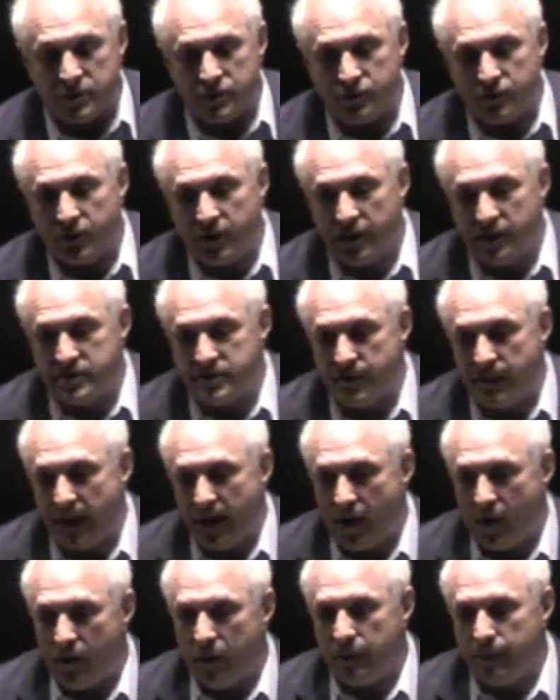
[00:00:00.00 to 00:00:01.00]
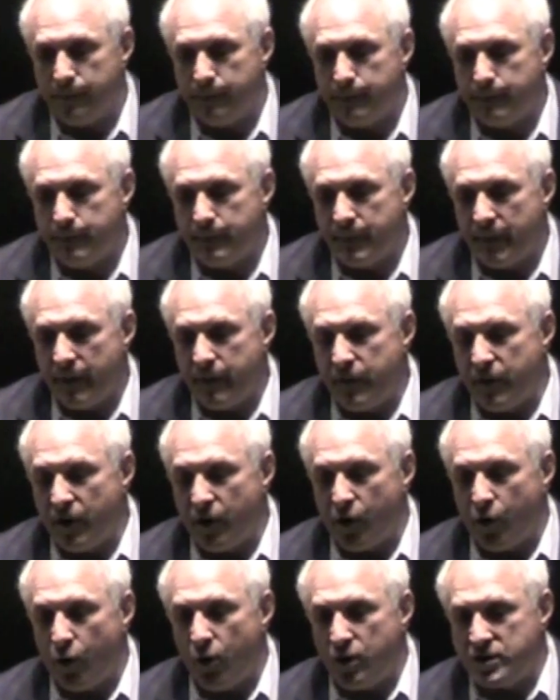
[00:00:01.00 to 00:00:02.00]
is really it's about if you're
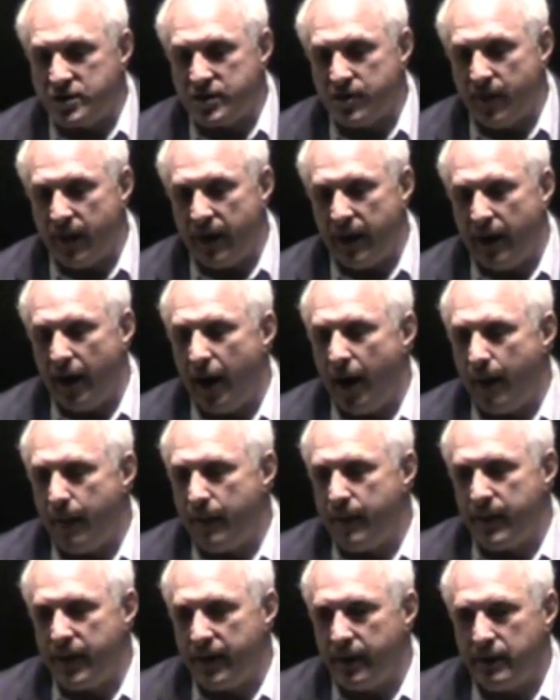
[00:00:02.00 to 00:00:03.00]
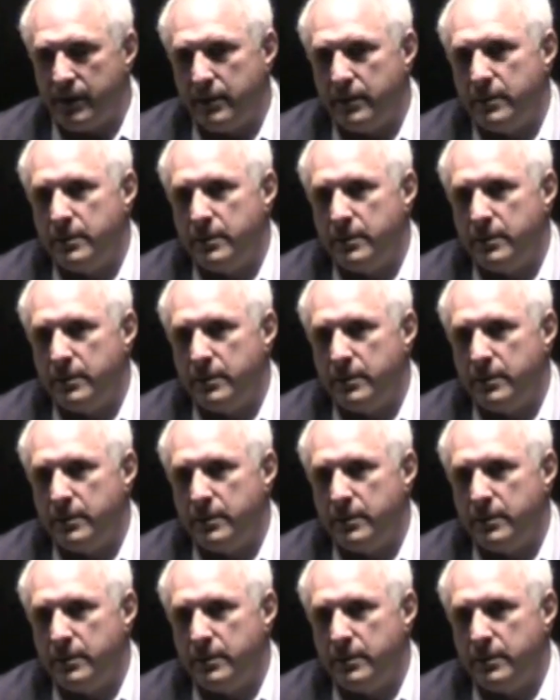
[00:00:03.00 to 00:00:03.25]
going to call somebody up, I mean,